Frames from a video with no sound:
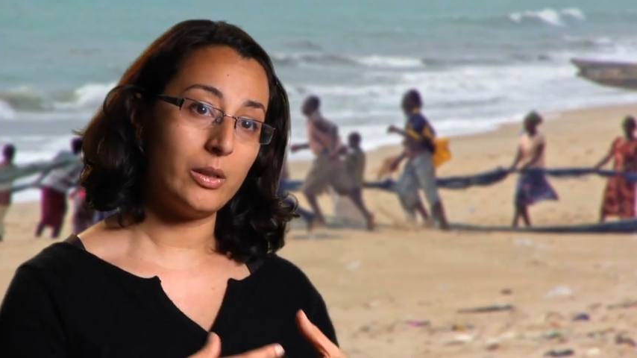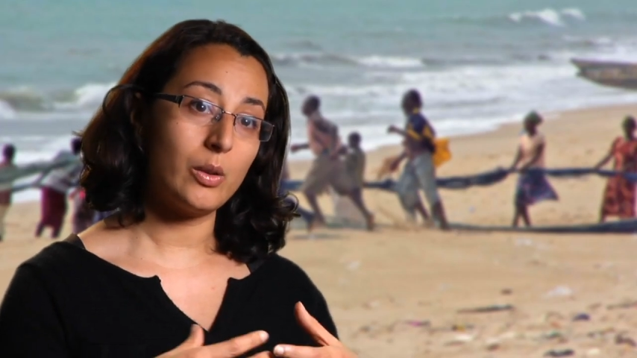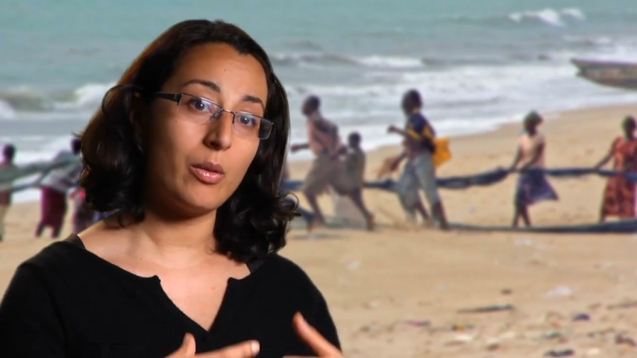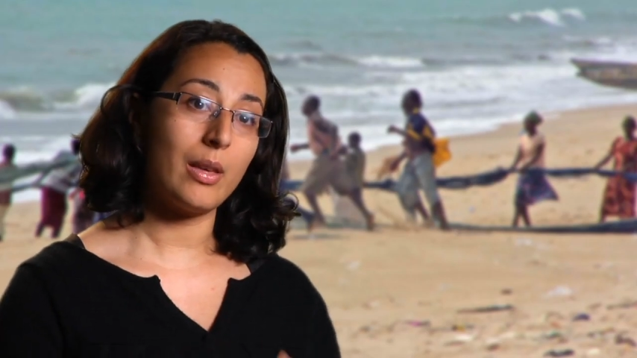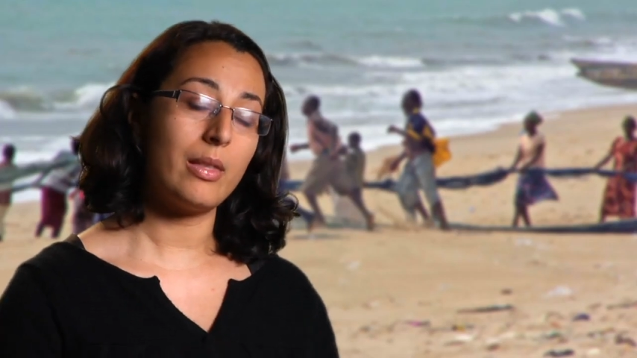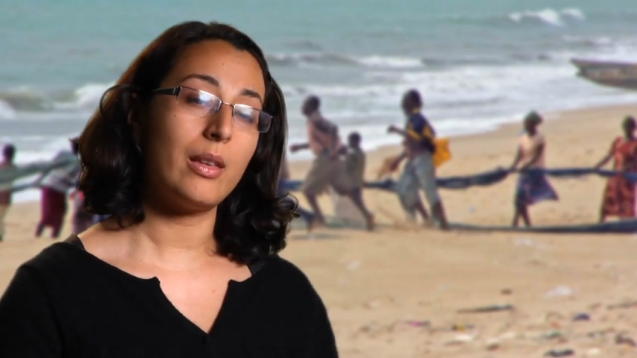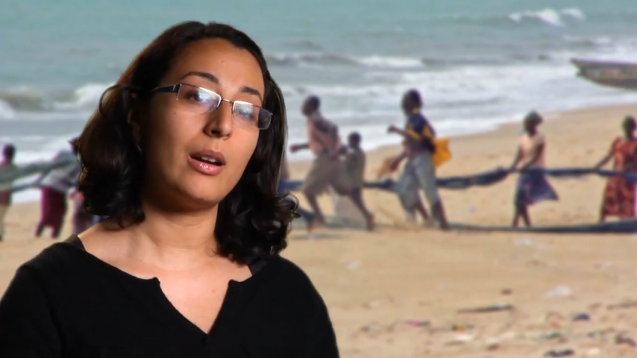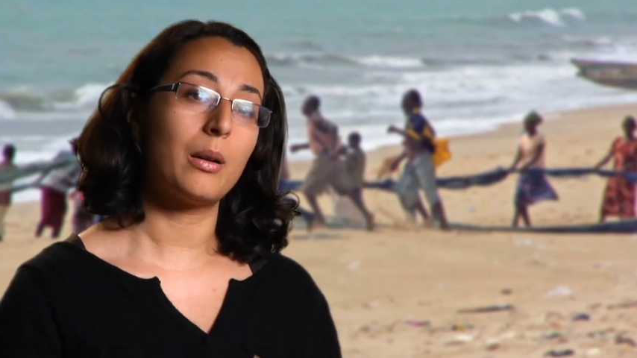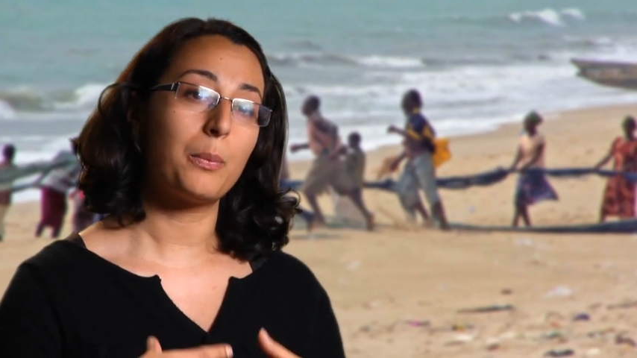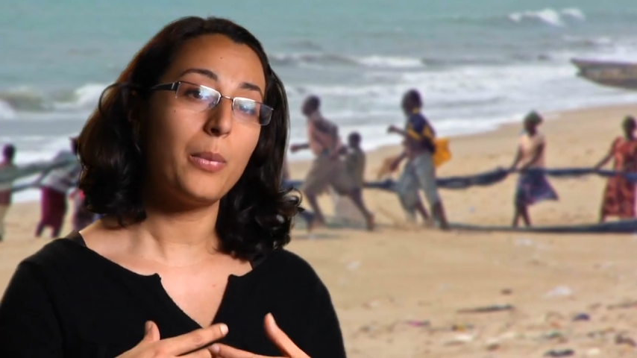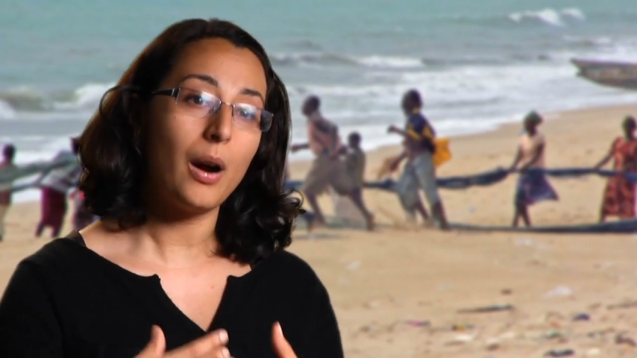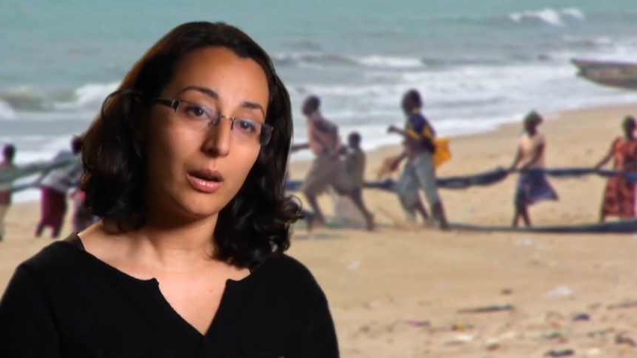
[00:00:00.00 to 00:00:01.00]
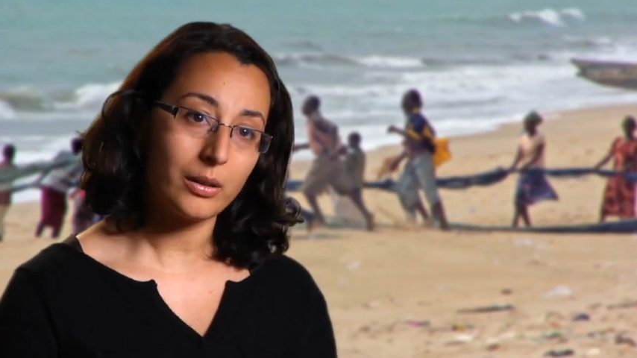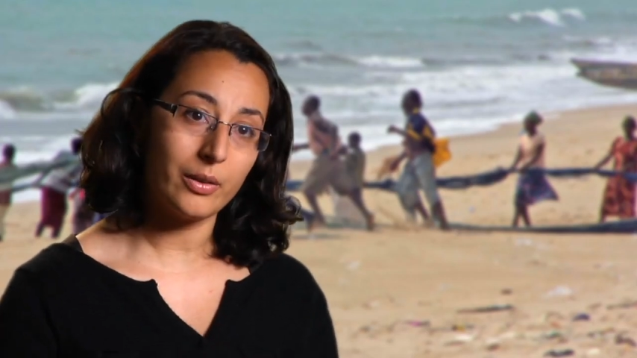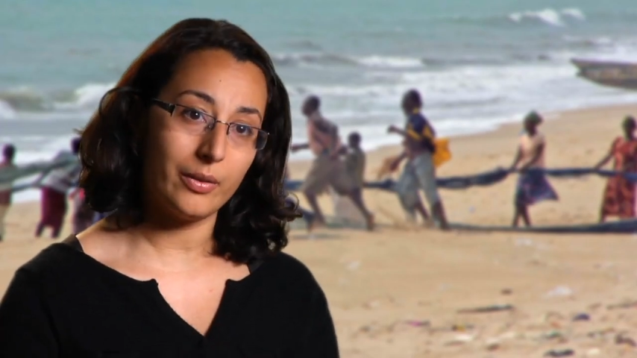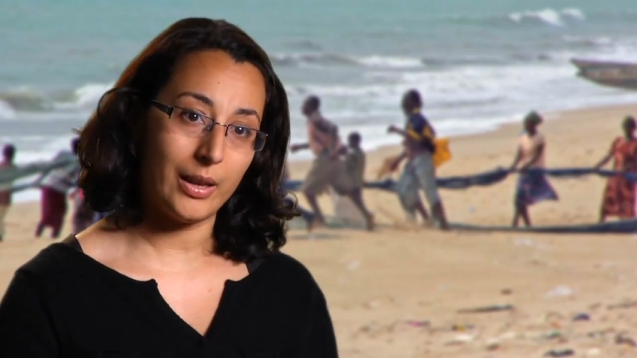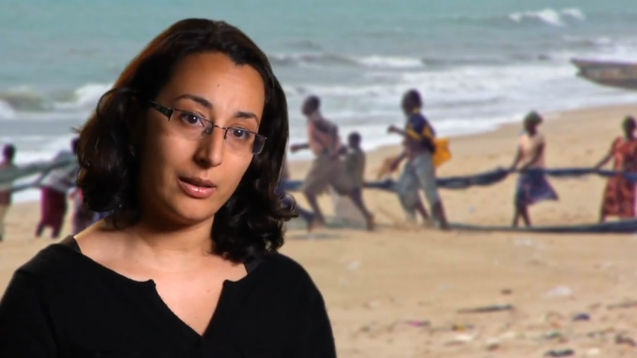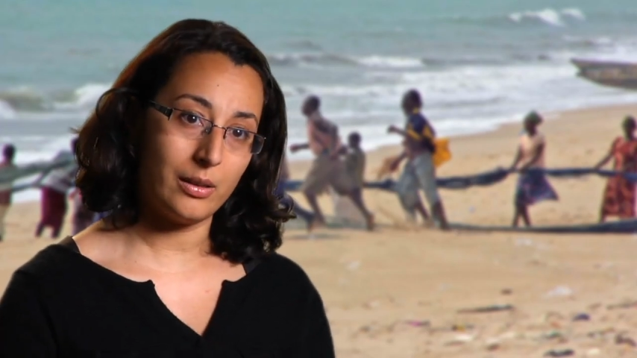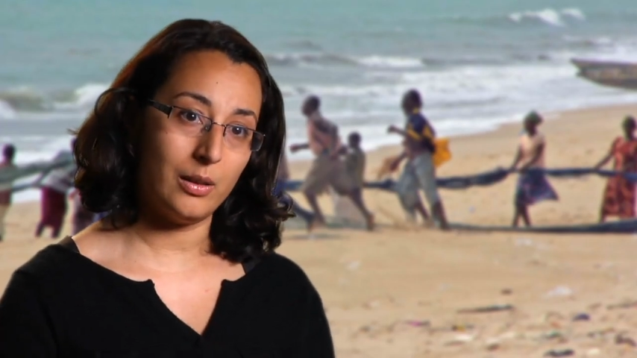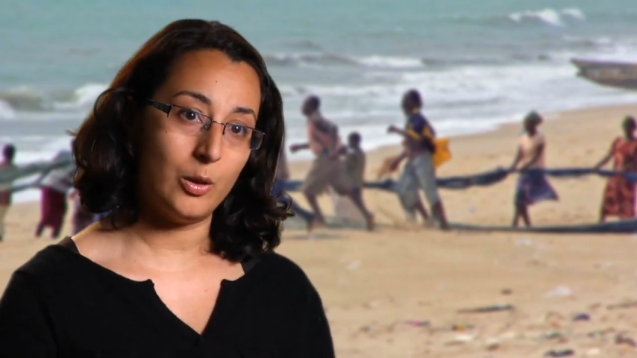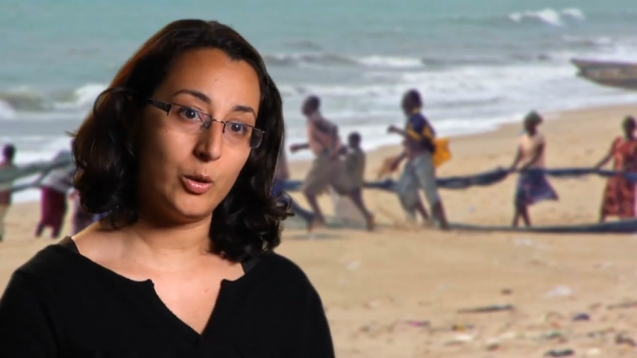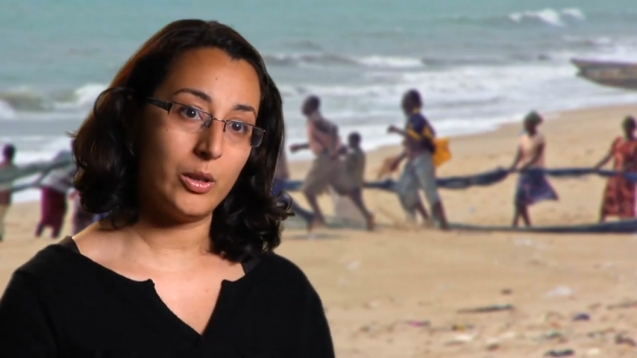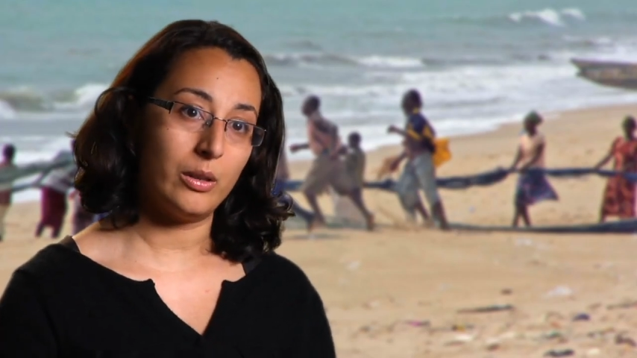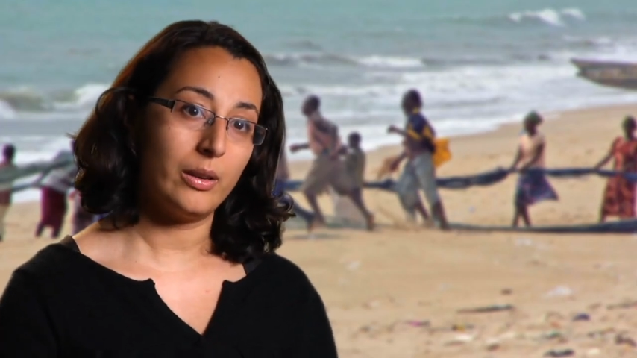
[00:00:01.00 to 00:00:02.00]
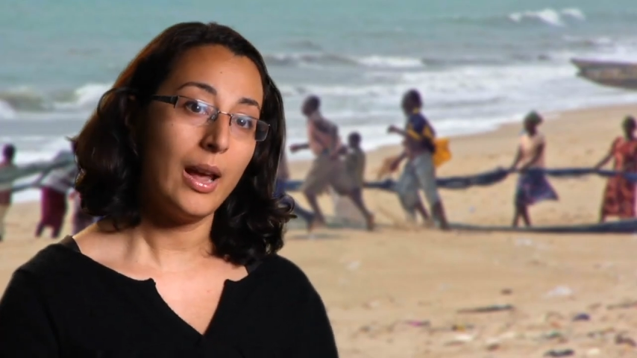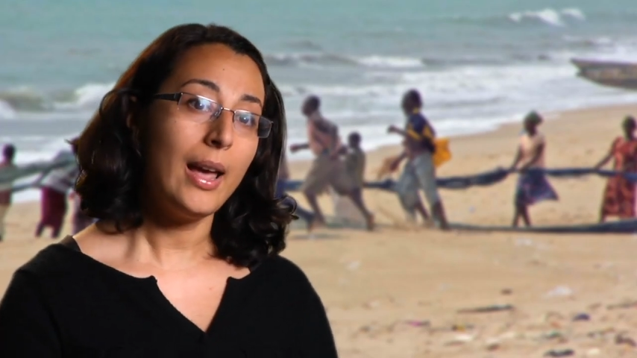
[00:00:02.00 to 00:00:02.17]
so that they are part of that solution.